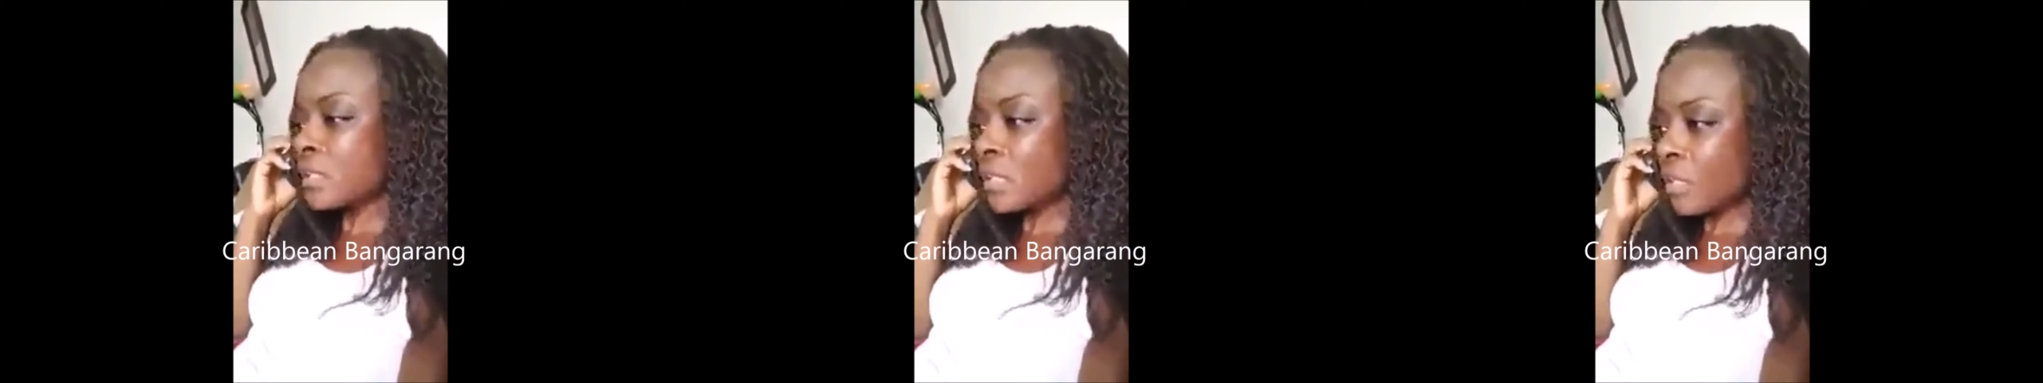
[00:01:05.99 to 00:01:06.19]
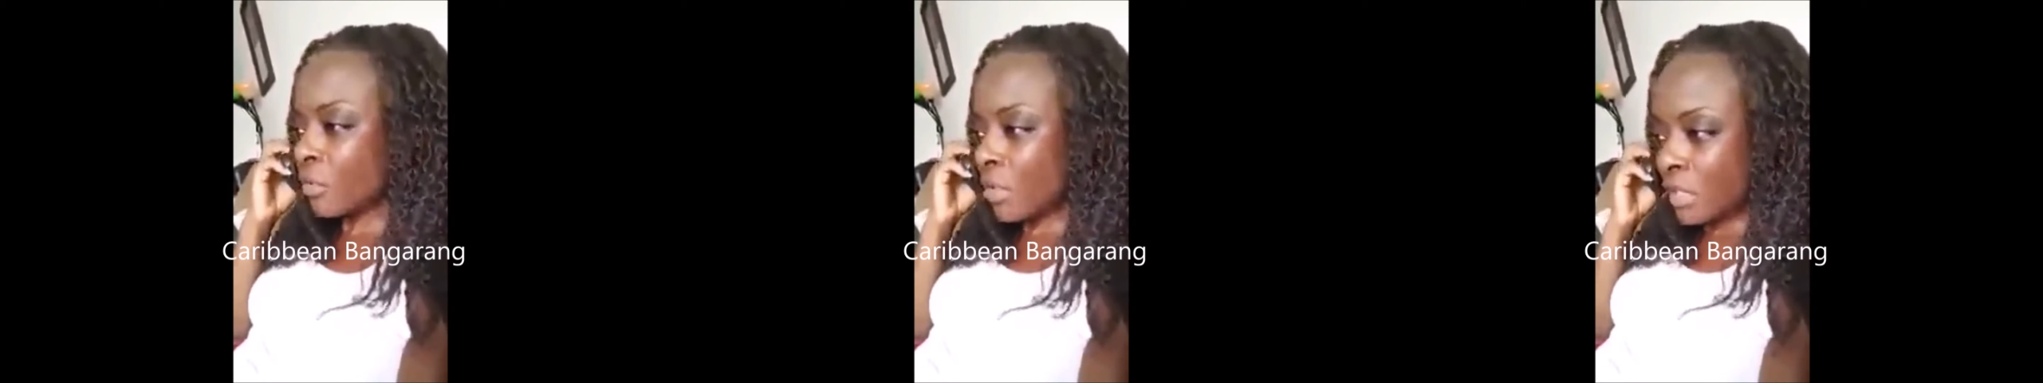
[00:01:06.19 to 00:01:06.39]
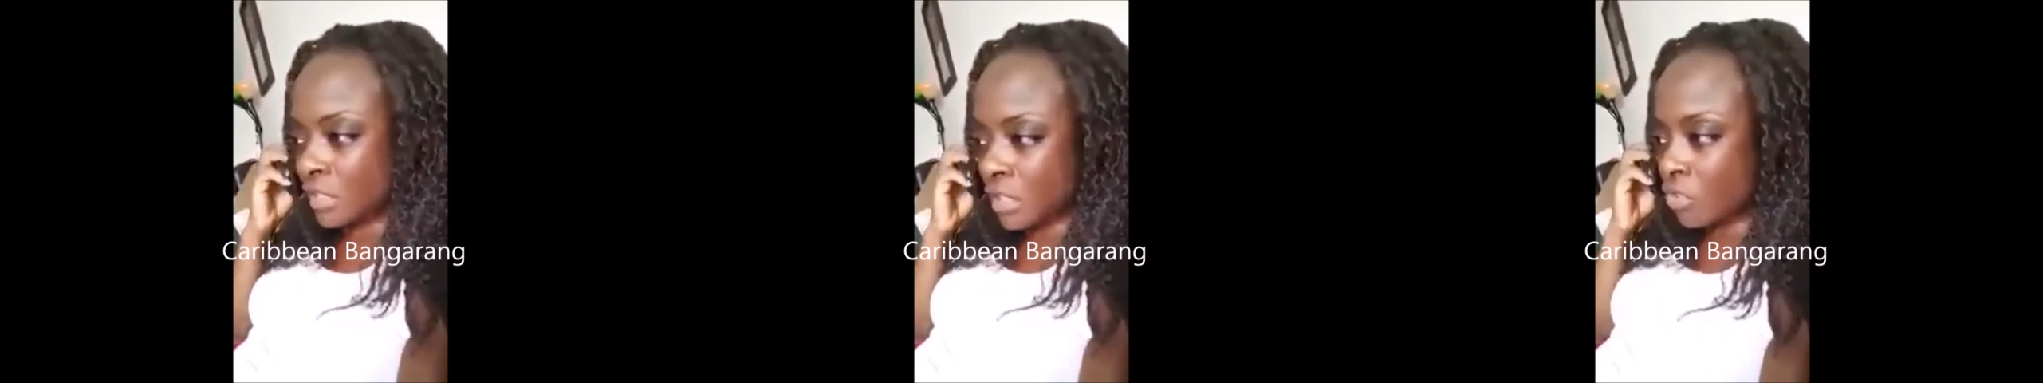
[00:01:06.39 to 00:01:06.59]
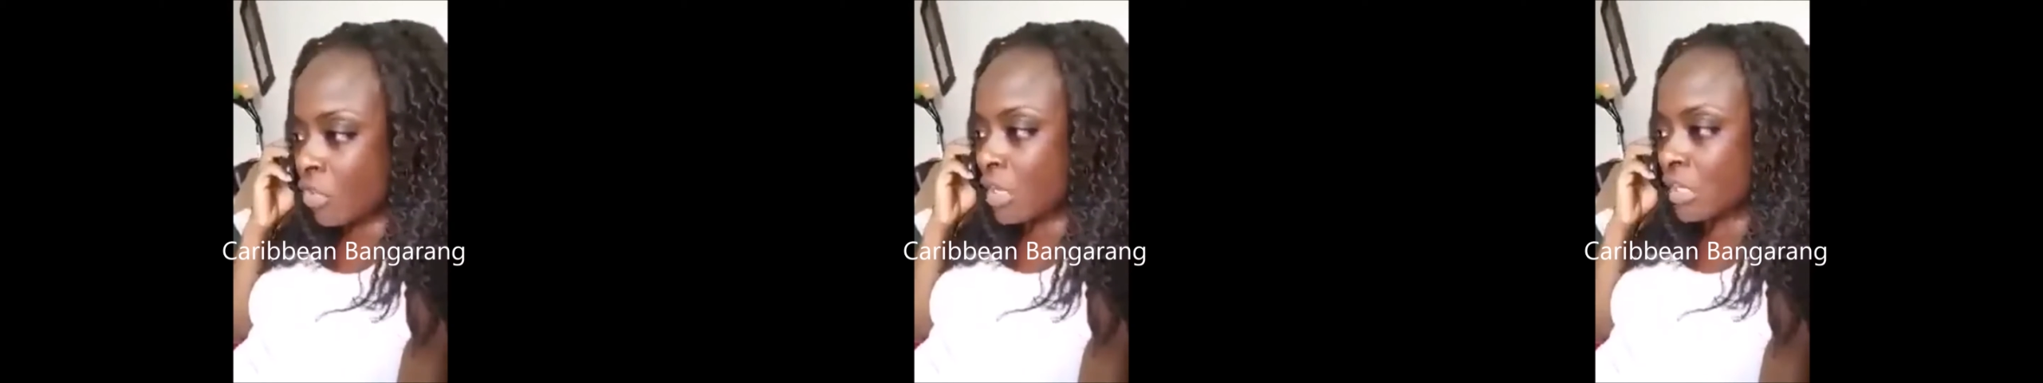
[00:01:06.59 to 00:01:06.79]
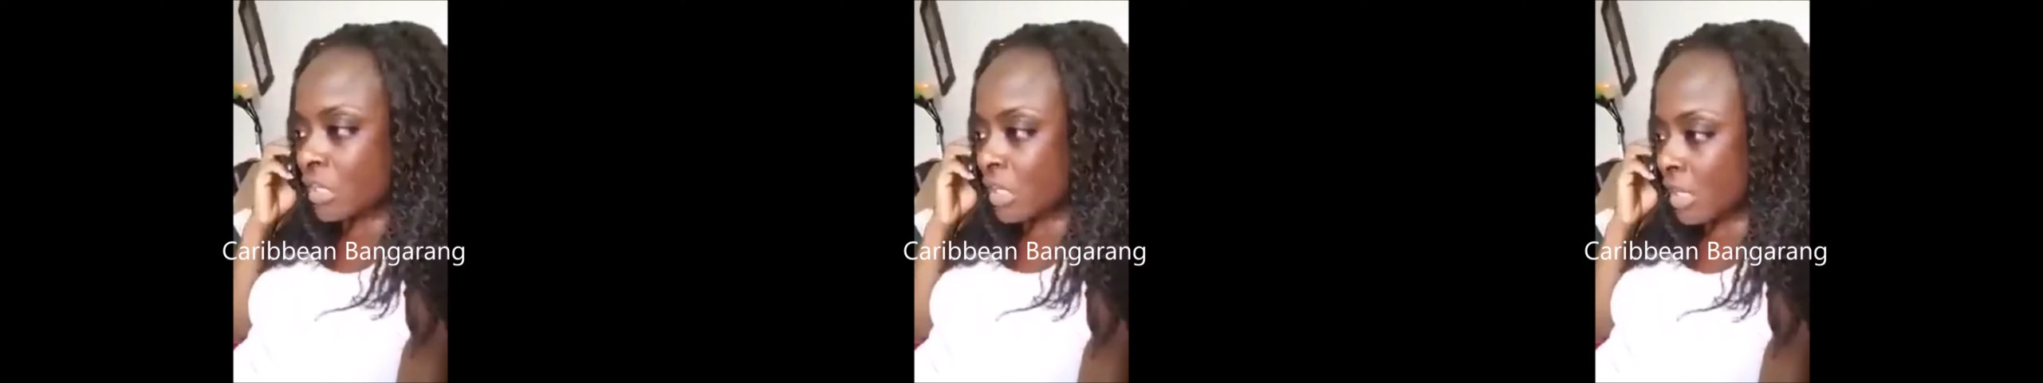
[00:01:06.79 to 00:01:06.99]
secrets you
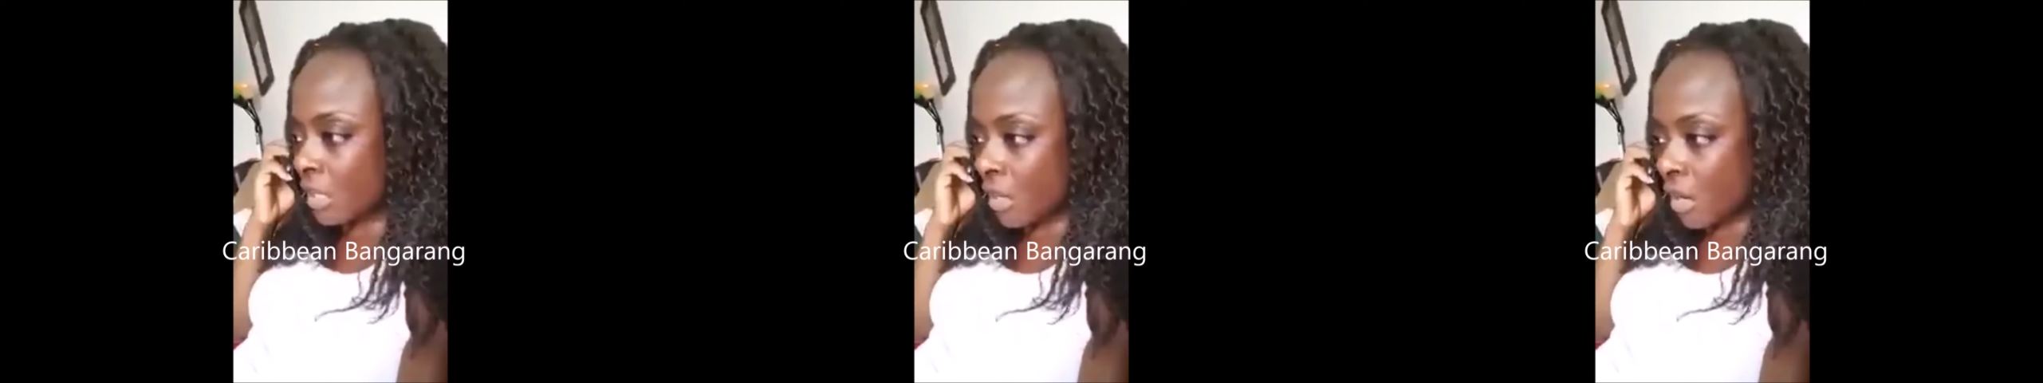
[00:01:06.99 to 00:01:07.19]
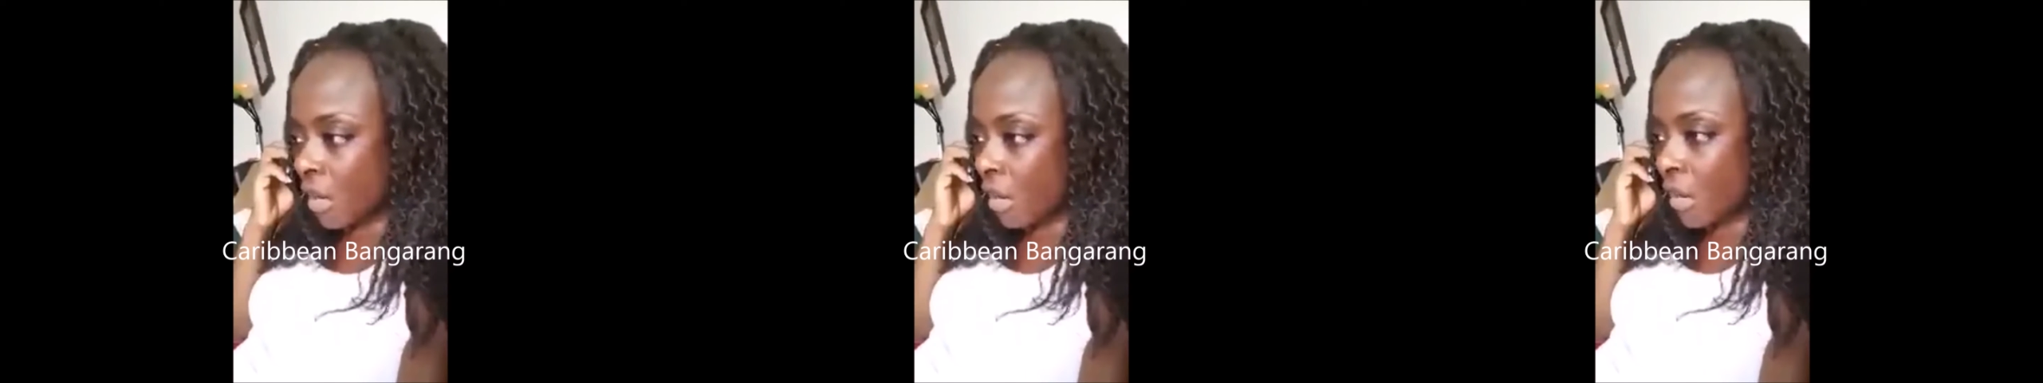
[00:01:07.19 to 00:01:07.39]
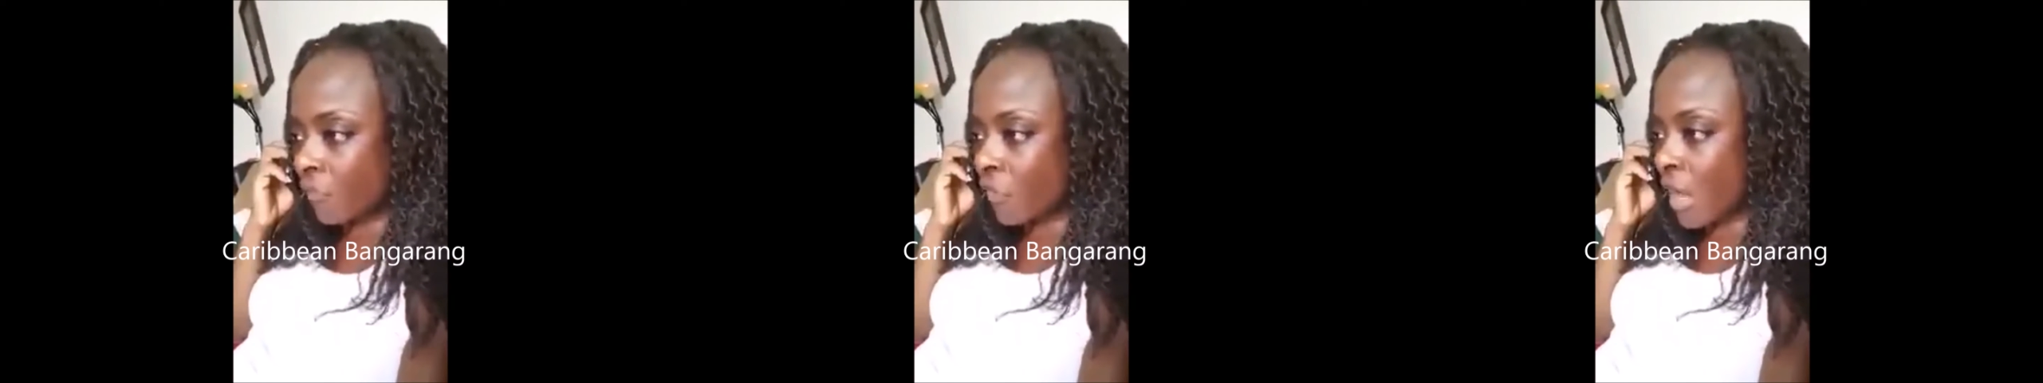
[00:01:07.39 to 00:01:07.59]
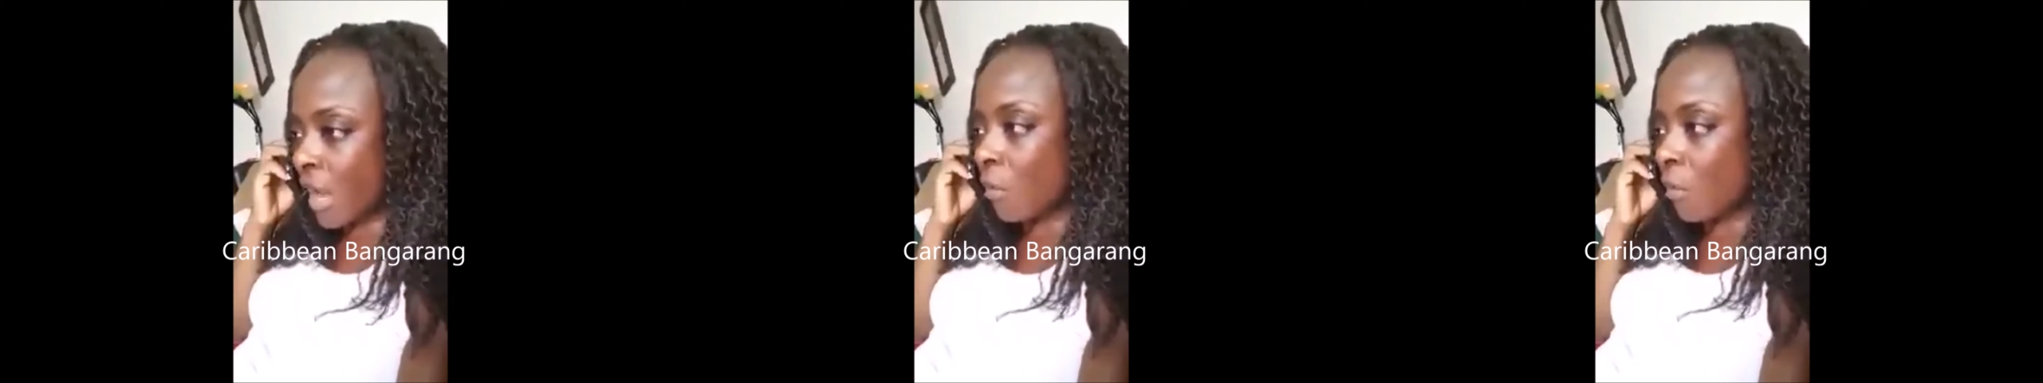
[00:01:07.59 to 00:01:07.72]
can think of.